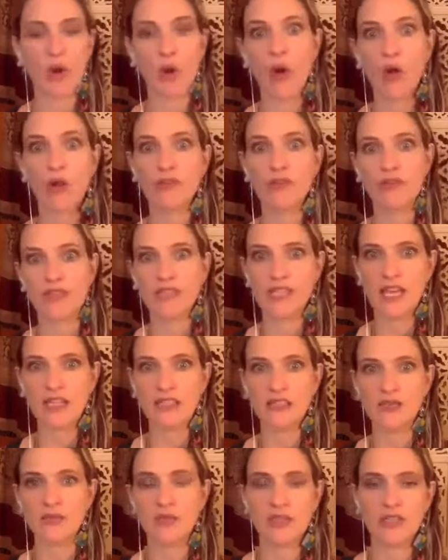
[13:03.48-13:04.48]
all of the
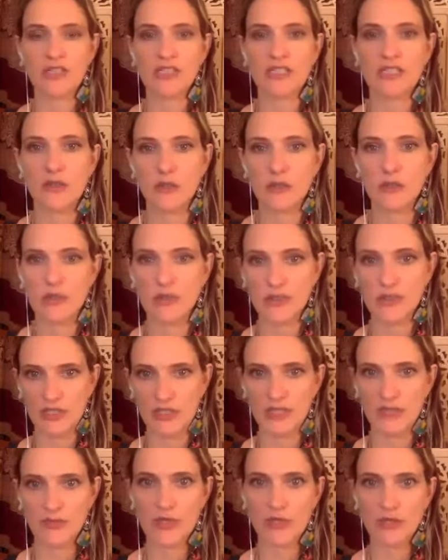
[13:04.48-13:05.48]
textbooks, his
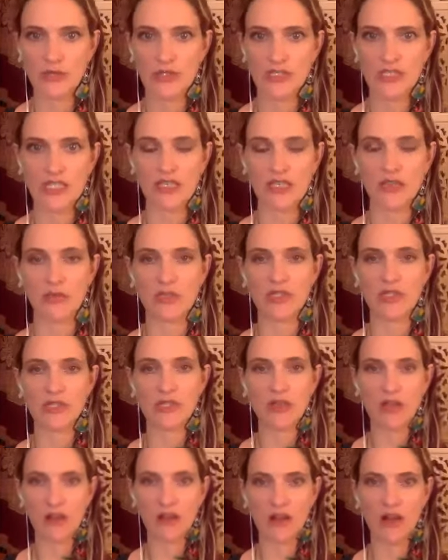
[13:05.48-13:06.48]
specialty was
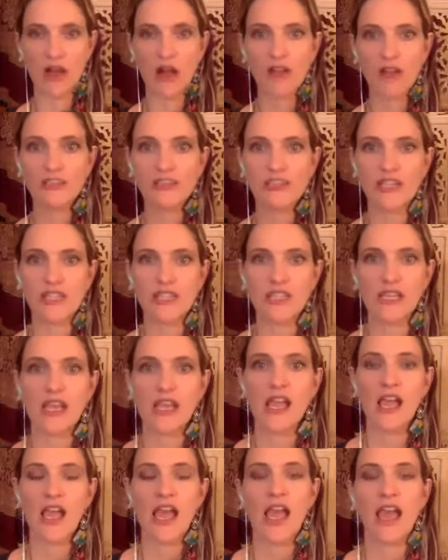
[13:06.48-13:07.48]
oncology.
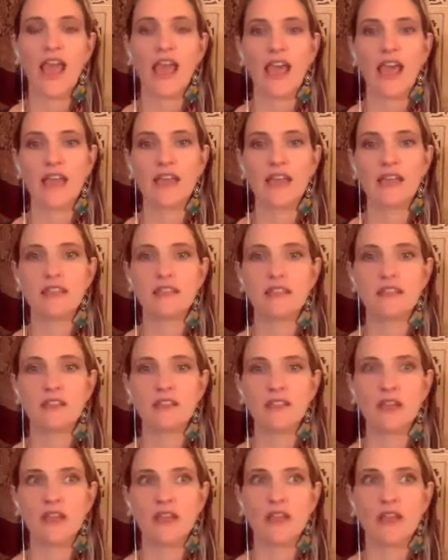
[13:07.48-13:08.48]
And
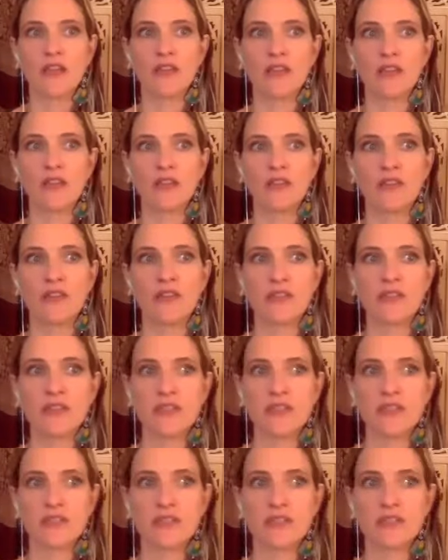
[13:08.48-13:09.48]

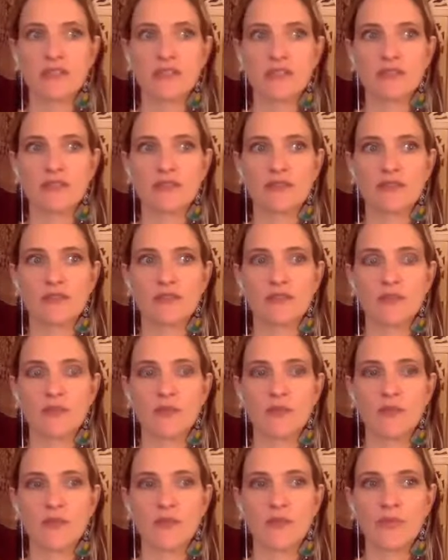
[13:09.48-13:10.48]
this
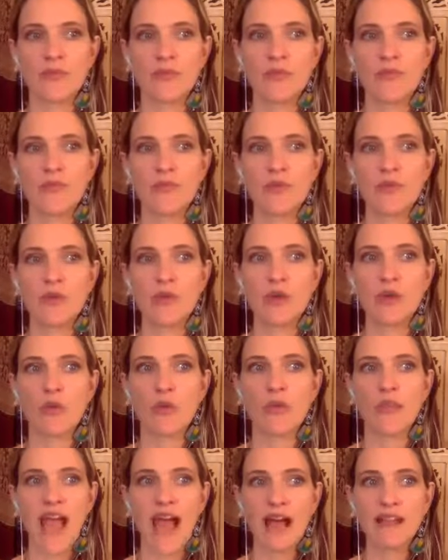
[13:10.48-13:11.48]

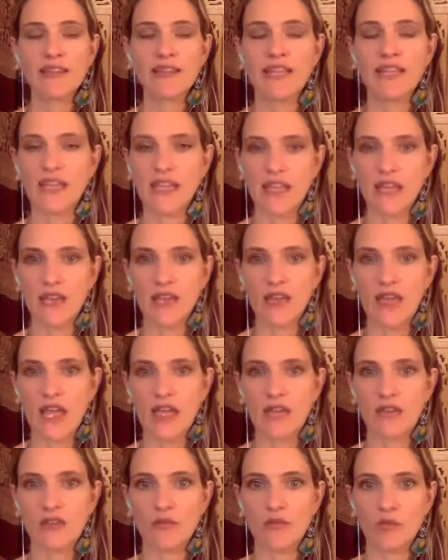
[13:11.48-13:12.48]
reality
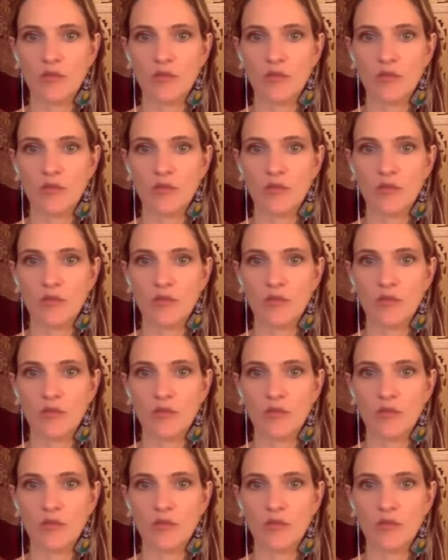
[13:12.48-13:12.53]
that